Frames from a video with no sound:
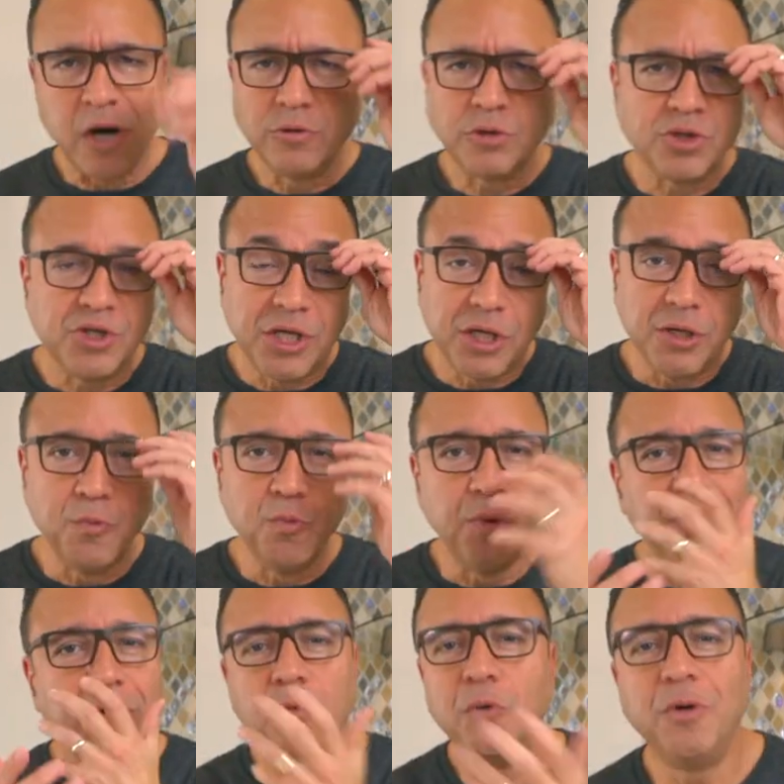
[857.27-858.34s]
I was thinking
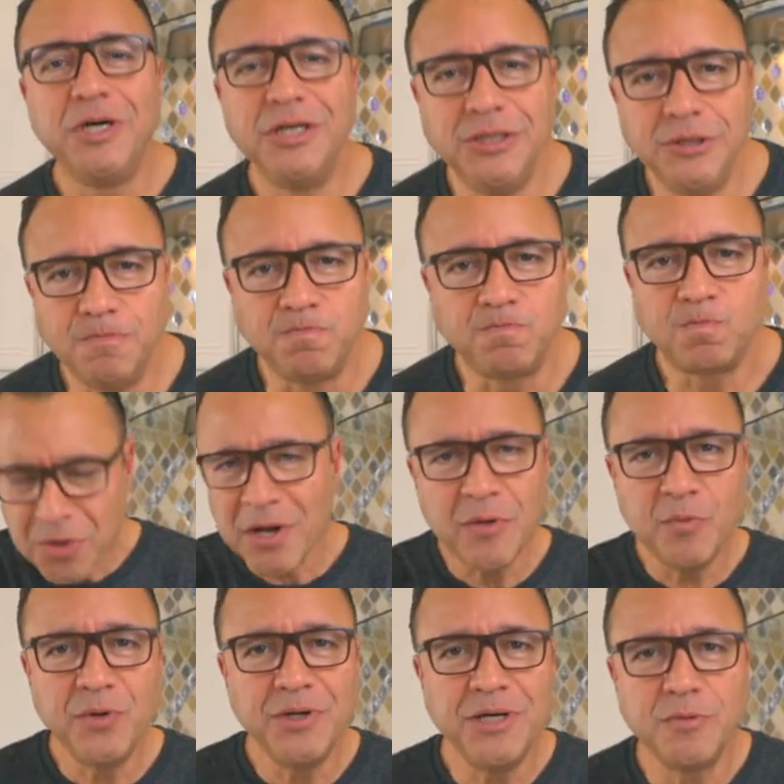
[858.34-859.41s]
what wine
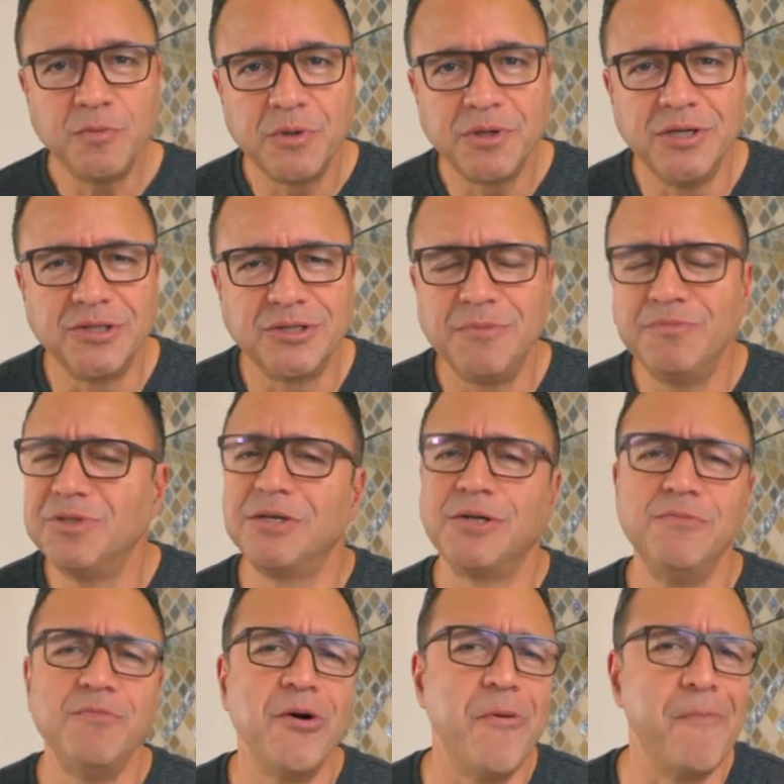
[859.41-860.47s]
can we eat with this? I'm
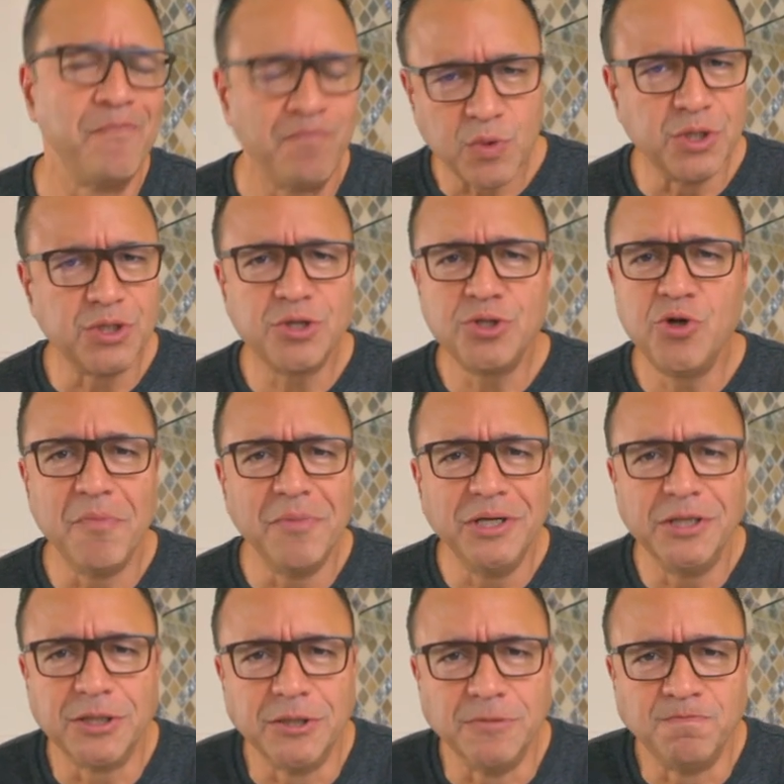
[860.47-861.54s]
thinking, man, this is
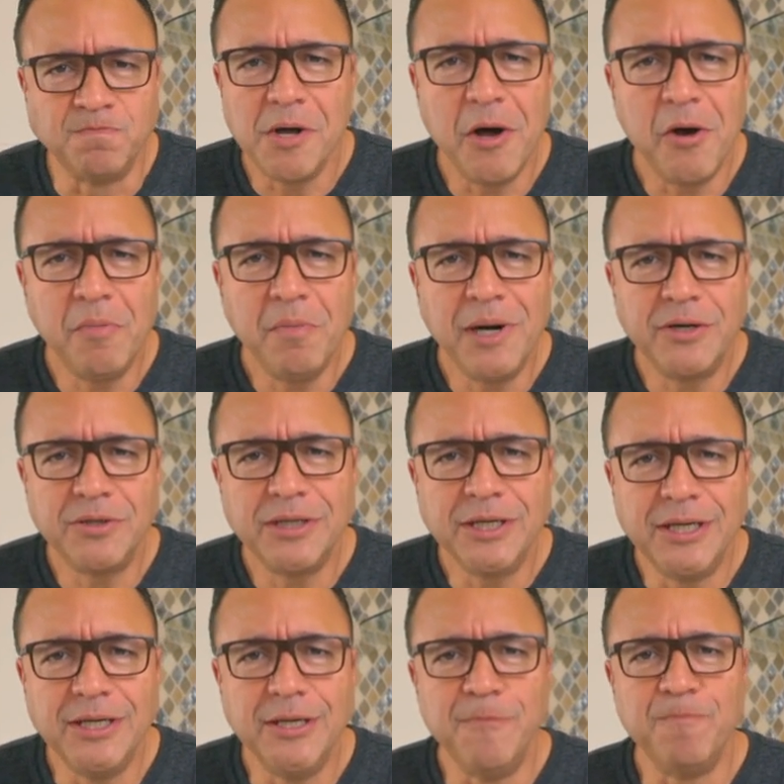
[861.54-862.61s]
Dominican. How
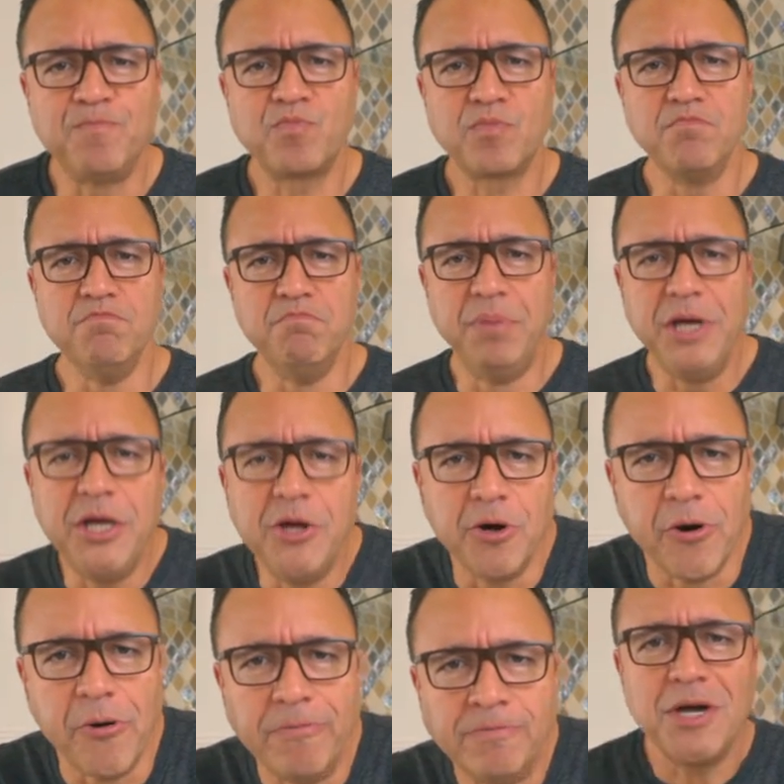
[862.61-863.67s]
about a
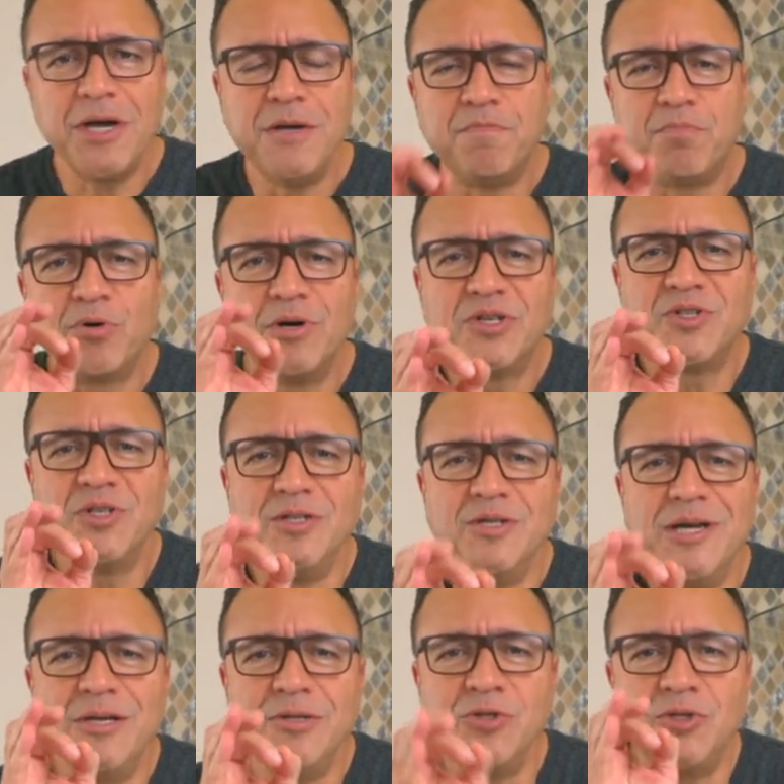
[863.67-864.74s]
beer, a
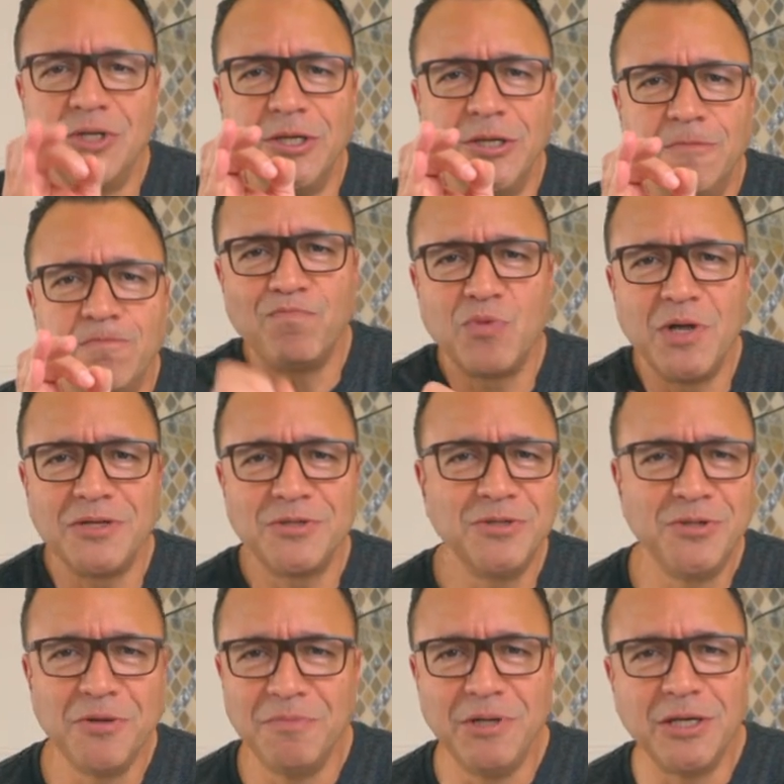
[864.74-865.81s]
Presidente? That's
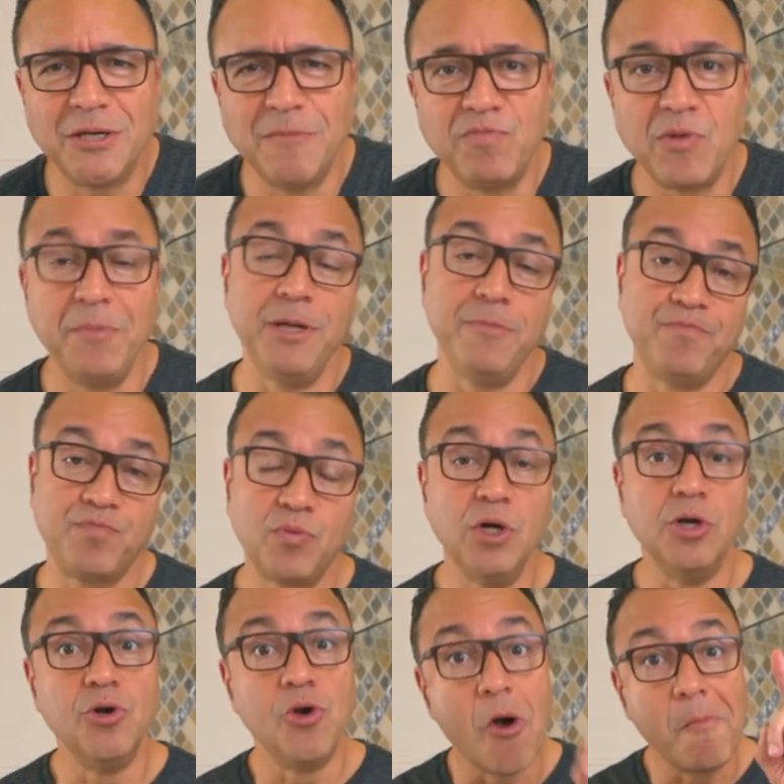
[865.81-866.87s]
the Dominican, I mean,
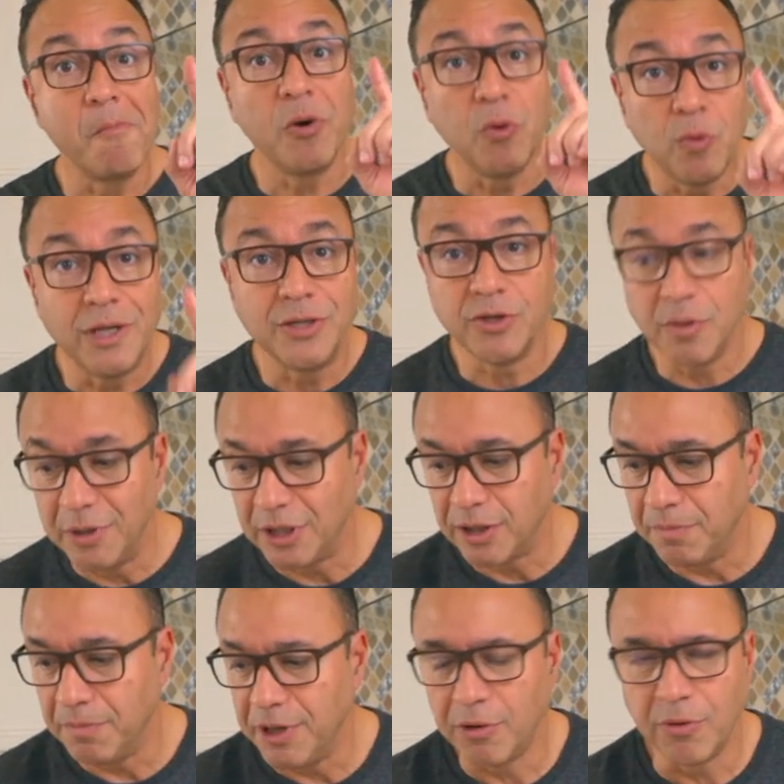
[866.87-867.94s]
the number one
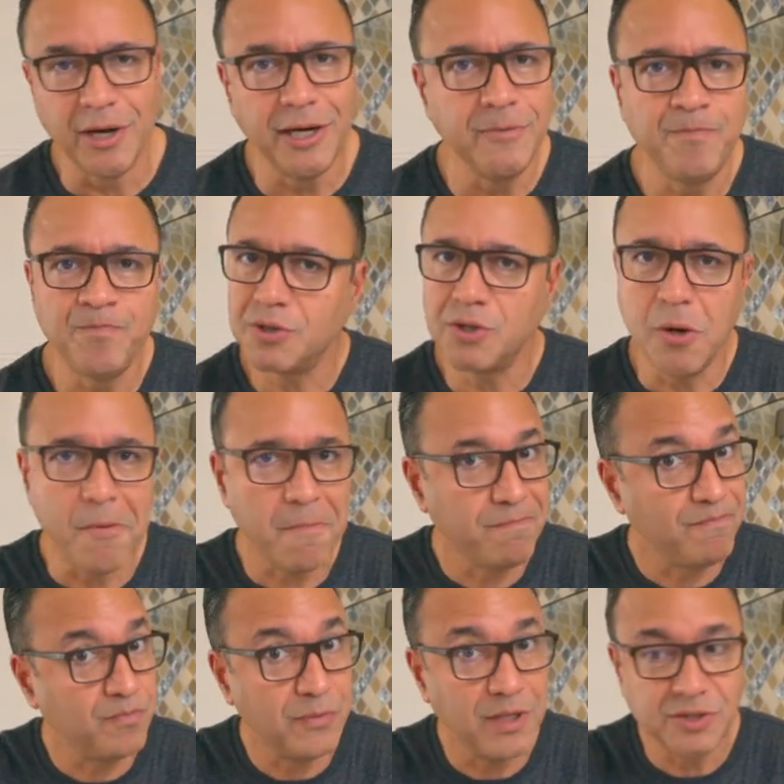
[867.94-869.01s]
Dominican beer, right? So
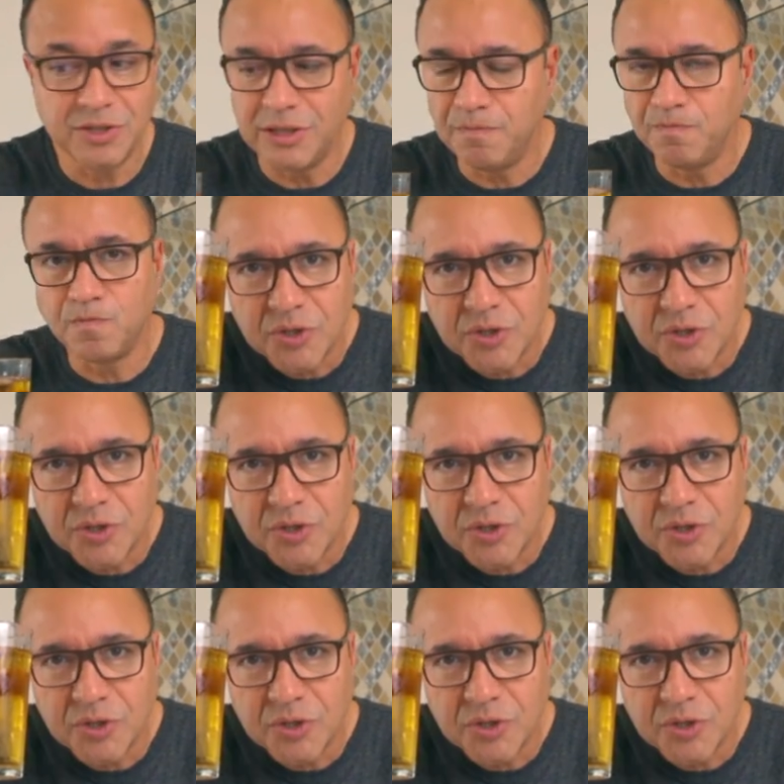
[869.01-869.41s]
that's it,